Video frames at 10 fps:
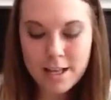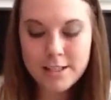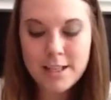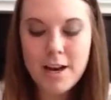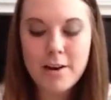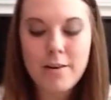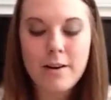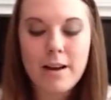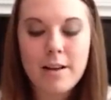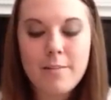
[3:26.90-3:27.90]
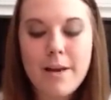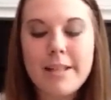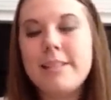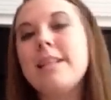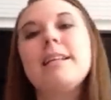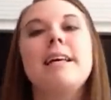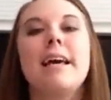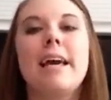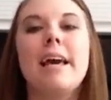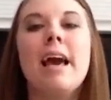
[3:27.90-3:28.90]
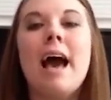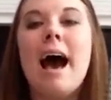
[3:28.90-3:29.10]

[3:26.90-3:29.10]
So basically,